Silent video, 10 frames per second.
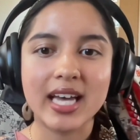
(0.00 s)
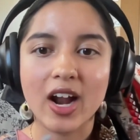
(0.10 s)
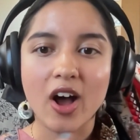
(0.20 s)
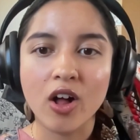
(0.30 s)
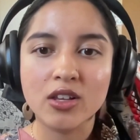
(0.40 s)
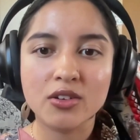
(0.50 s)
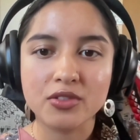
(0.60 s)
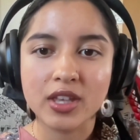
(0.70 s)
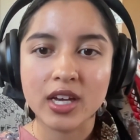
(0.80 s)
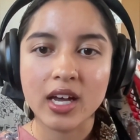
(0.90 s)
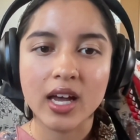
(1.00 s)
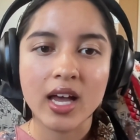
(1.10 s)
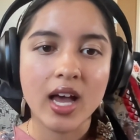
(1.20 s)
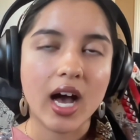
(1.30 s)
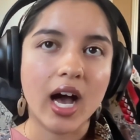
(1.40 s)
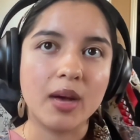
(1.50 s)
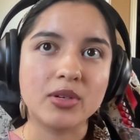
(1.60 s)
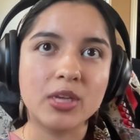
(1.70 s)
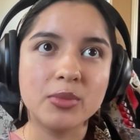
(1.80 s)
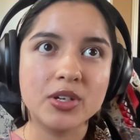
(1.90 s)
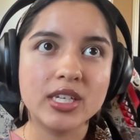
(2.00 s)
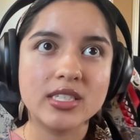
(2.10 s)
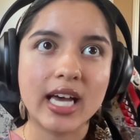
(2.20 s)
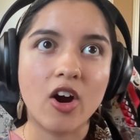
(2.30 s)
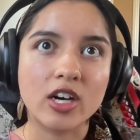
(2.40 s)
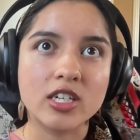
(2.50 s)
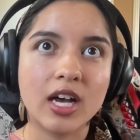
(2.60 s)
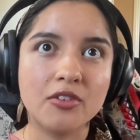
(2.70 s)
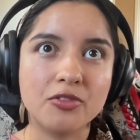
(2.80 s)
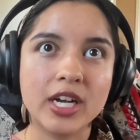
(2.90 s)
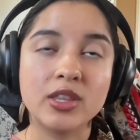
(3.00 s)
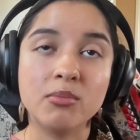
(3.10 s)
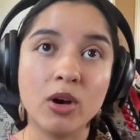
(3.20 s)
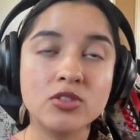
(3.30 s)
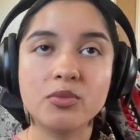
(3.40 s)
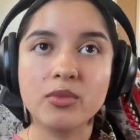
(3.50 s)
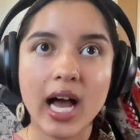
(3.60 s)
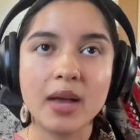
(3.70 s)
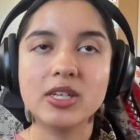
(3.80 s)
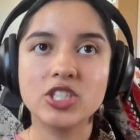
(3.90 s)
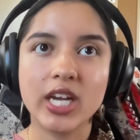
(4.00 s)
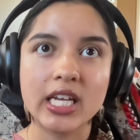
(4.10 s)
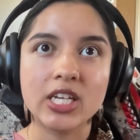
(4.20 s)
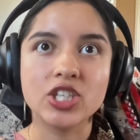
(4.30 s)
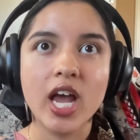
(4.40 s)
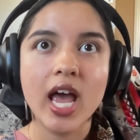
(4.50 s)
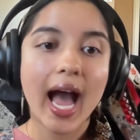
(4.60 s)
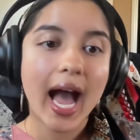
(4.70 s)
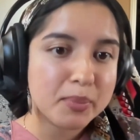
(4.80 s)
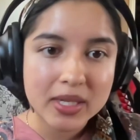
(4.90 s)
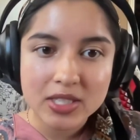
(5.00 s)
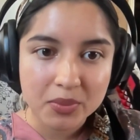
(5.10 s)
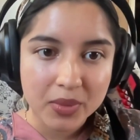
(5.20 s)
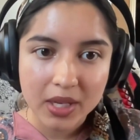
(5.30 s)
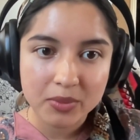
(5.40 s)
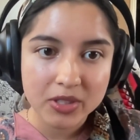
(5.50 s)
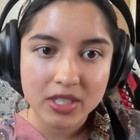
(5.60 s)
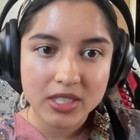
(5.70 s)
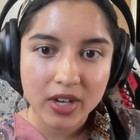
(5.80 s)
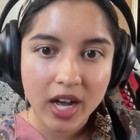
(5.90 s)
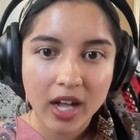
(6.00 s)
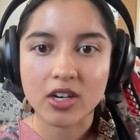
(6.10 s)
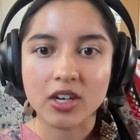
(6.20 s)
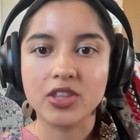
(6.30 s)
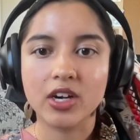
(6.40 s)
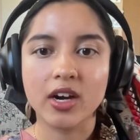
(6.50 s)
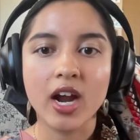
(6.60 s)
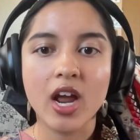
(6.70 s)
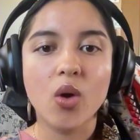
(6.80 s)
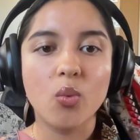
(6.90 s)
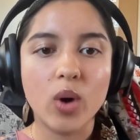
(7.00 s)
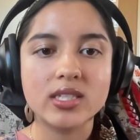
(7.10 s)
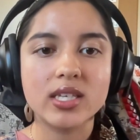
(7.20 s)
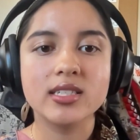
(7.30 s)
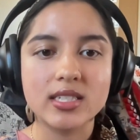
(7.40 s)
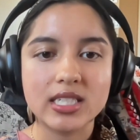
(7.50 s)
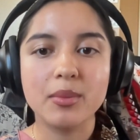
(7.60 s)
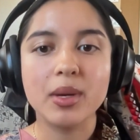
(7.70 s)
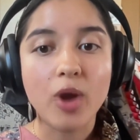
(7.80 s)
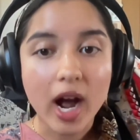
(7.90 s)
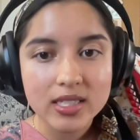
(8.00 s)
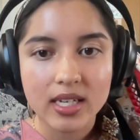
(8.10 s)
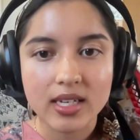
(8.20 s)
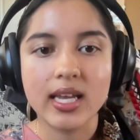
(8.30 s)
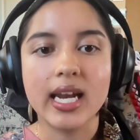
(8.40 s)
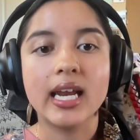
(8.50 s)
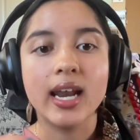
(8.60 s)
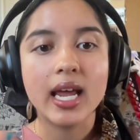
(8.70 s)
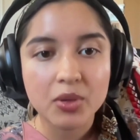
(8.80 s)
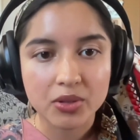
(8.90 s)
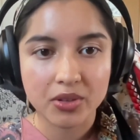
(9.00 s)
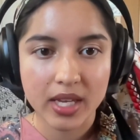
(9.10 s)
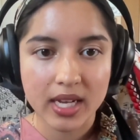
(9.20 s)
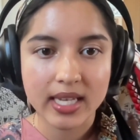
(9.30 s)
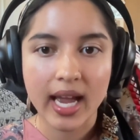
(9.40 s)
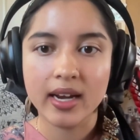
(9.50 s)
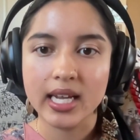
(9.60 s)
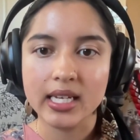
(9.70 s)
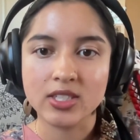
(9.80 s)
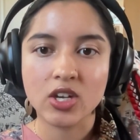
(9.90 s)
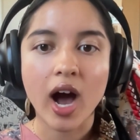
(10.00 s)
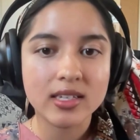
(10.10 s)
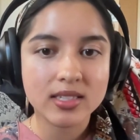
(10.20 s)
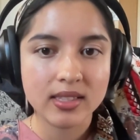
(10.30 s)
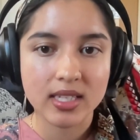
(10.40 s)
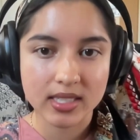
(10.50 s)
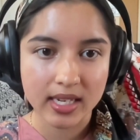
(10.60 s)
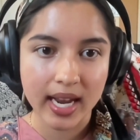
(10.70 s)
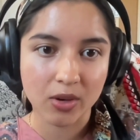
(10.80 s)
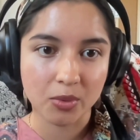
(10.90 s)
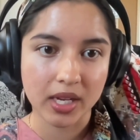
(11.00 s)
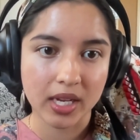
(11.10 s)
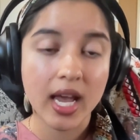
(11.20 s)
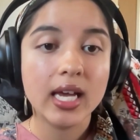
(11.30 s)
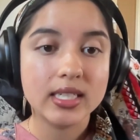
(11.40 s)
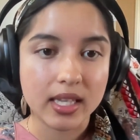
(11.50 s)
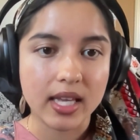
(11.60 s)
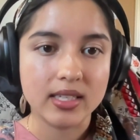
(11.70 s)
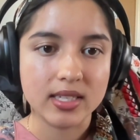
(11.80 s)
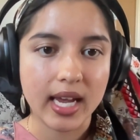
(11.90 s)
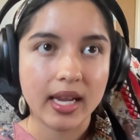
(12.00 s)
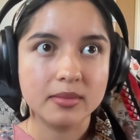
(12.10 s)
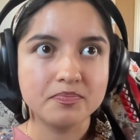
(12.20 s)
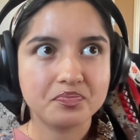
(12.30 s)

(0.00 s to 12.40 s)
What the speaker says: that all of the communities that are suffering the most from climate change happen to be communities of color. There was a systemic process that enabled this and is causing this inequity to this day.